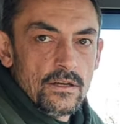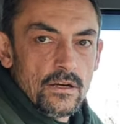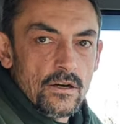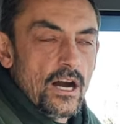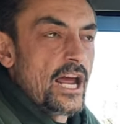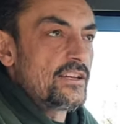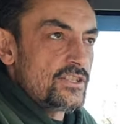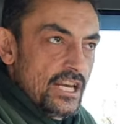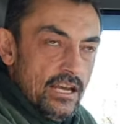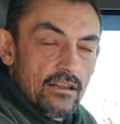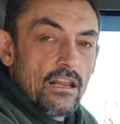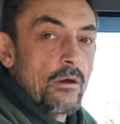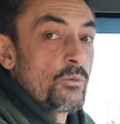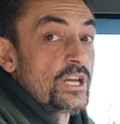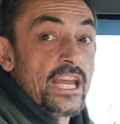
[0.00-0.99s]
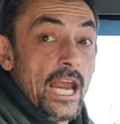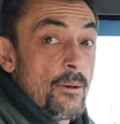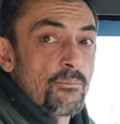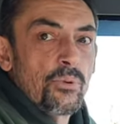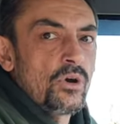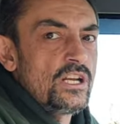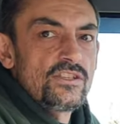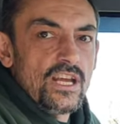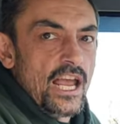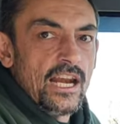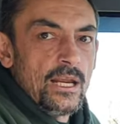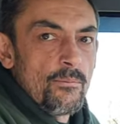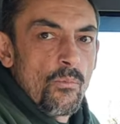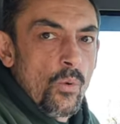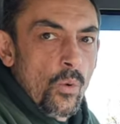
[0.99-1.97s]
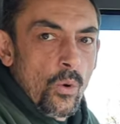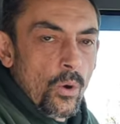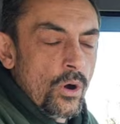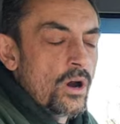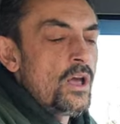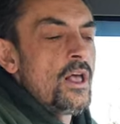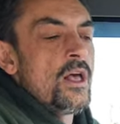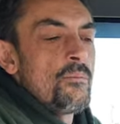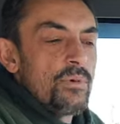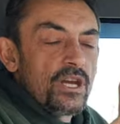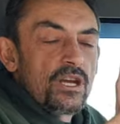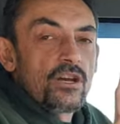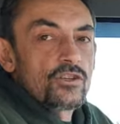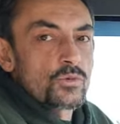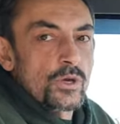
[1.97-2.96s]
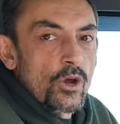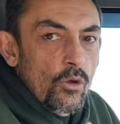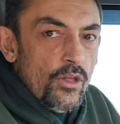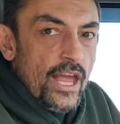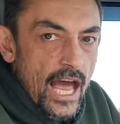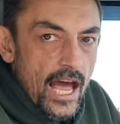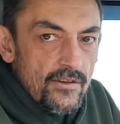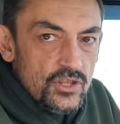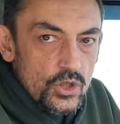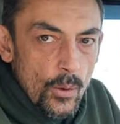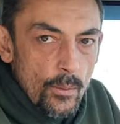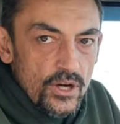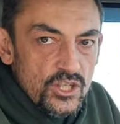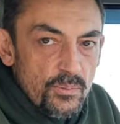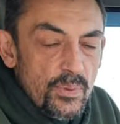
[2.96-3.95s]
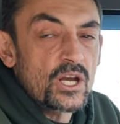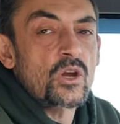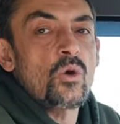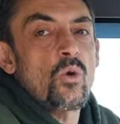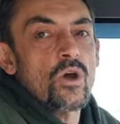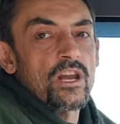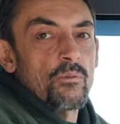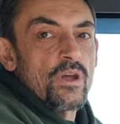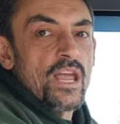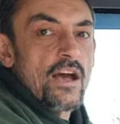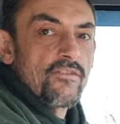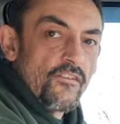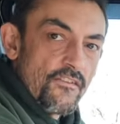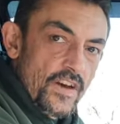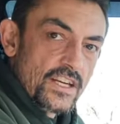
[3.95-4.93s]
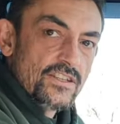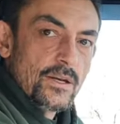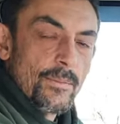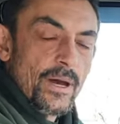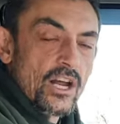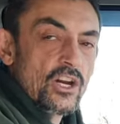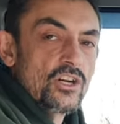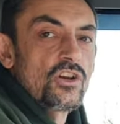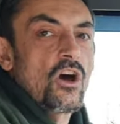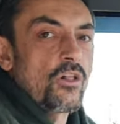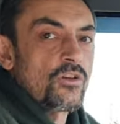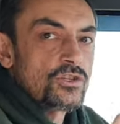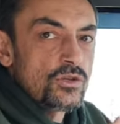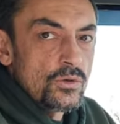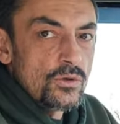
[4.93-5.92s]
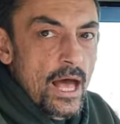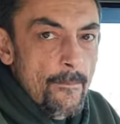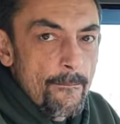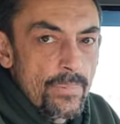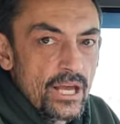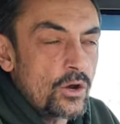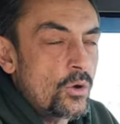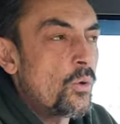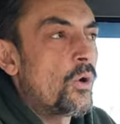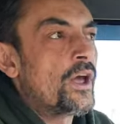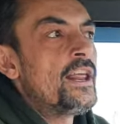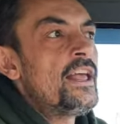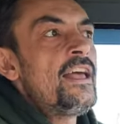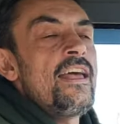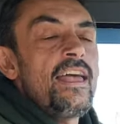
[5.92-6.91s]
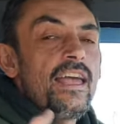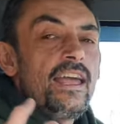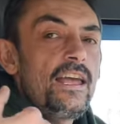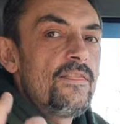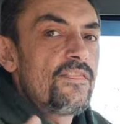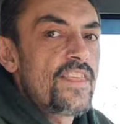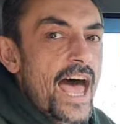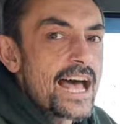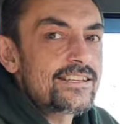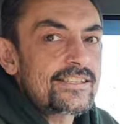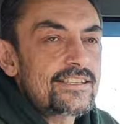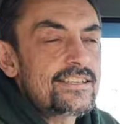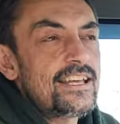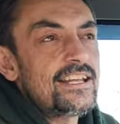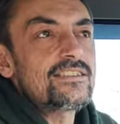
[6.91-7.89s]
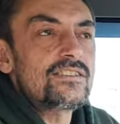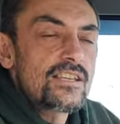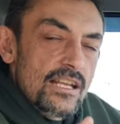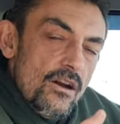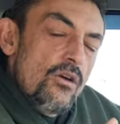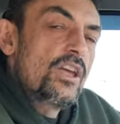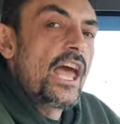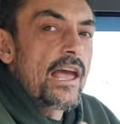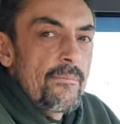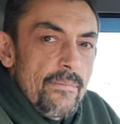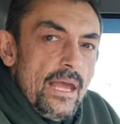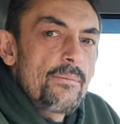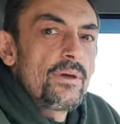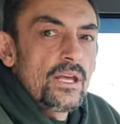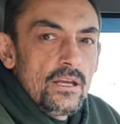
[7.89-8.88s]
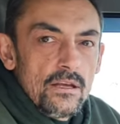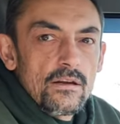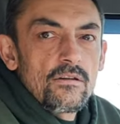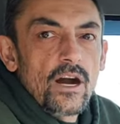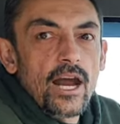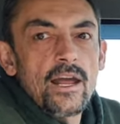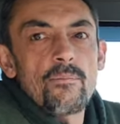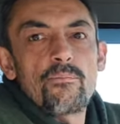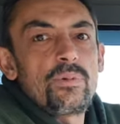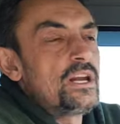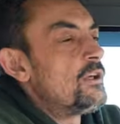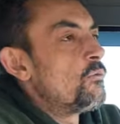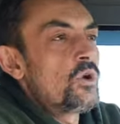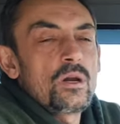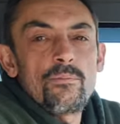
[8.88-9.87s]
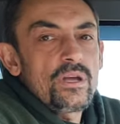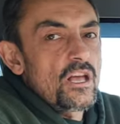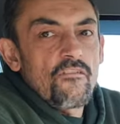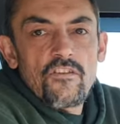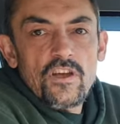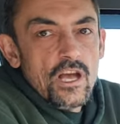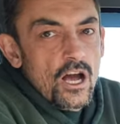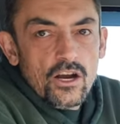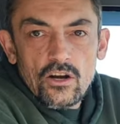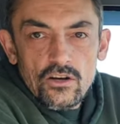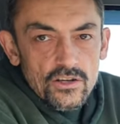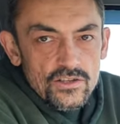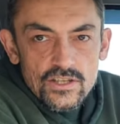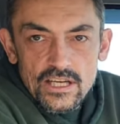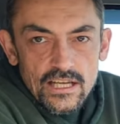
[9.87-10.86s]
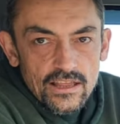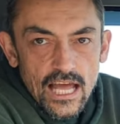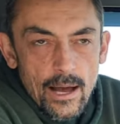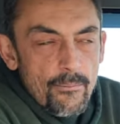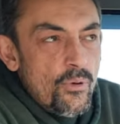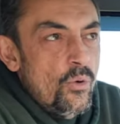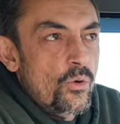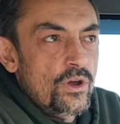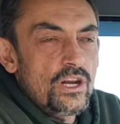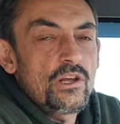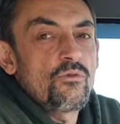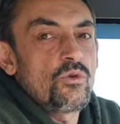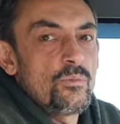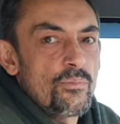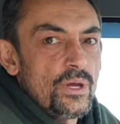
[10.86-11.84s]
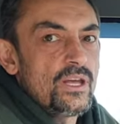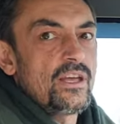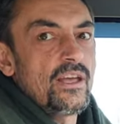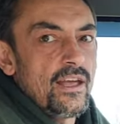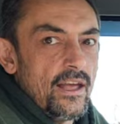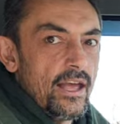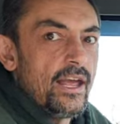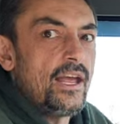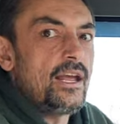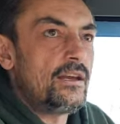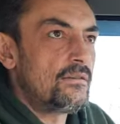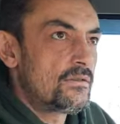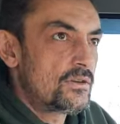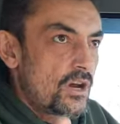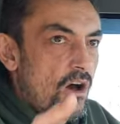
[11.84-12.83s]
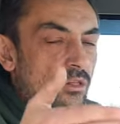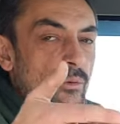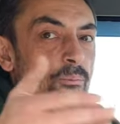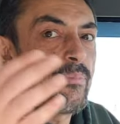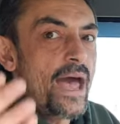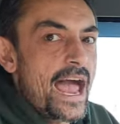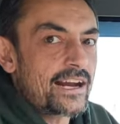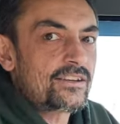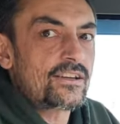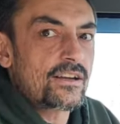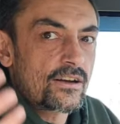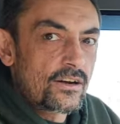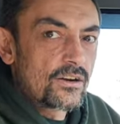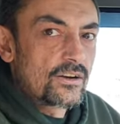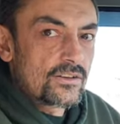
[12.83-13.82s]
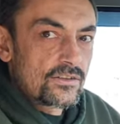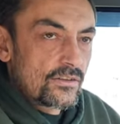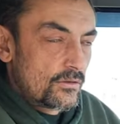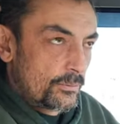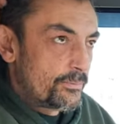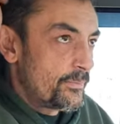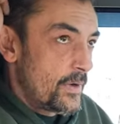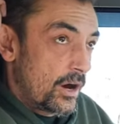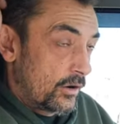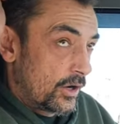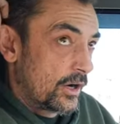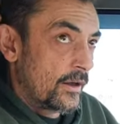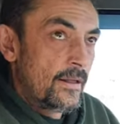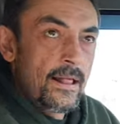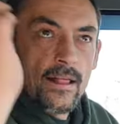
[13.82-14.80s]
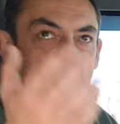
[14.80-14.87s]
right? Saying that we can't print anymore because we only have so much Bitcoin and we have a fixed amount of dollars to that Bitcoin. In that sense, then okay, maybe, right? But it wouldn't be a fiat currency at that point. It would be a dollar backed currency or a